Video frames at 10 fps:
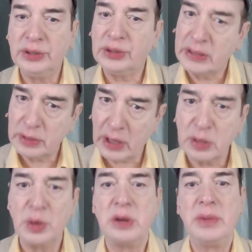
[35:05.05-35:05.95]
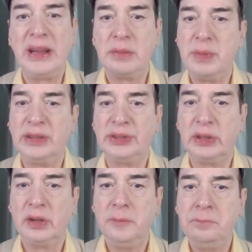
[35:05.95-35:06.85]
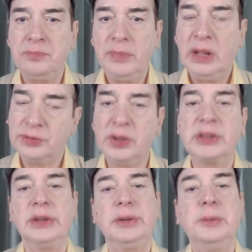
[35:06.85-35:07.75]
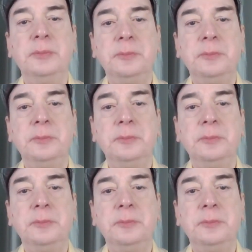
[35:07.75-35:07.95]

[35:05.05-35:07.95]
things are going to be unpleasant. It's worth it.